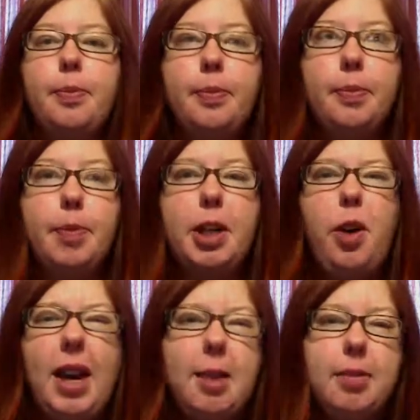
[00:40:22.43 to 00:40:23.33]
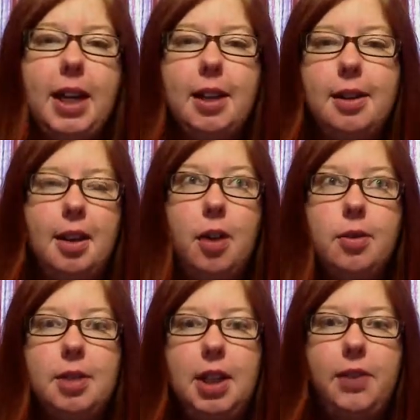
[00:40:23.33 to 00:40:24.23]
But go ahead and like, you know,
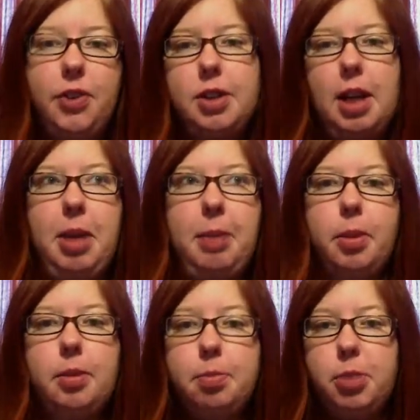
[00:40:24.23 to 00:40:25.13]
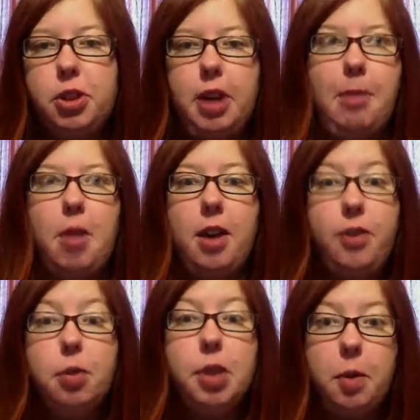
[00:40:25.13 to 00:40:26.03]
even if there's 8 people, put your name on if
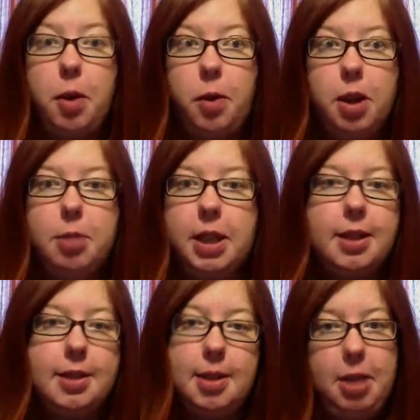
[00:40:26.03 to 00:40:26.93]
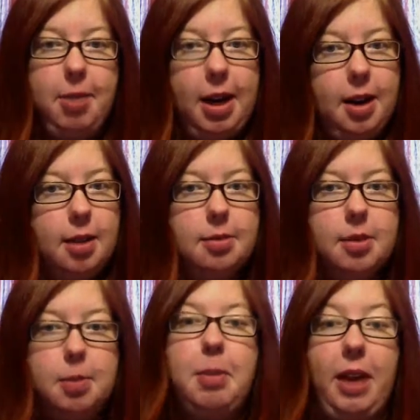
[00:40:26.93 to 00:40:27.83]
you really want one, because somebody
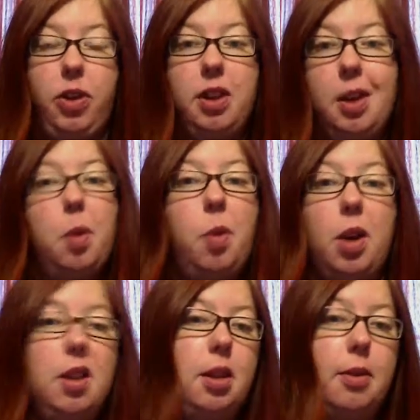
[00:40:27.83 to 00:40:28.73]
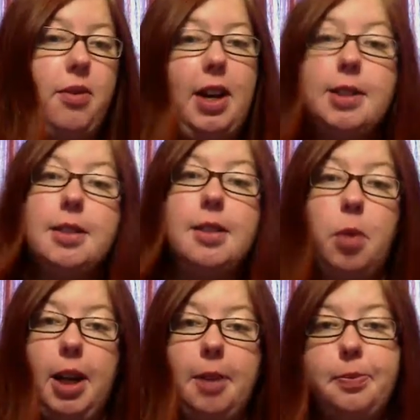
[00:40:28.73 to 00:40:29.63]
might think they want one and then the finances not
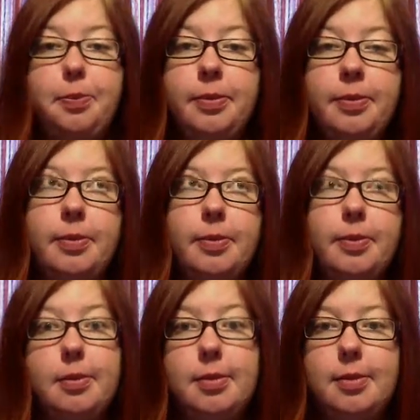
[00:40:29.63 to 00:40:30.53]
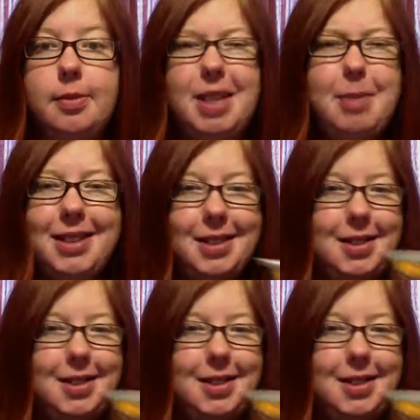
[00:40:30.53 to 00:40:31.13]
work out. Does that make sense?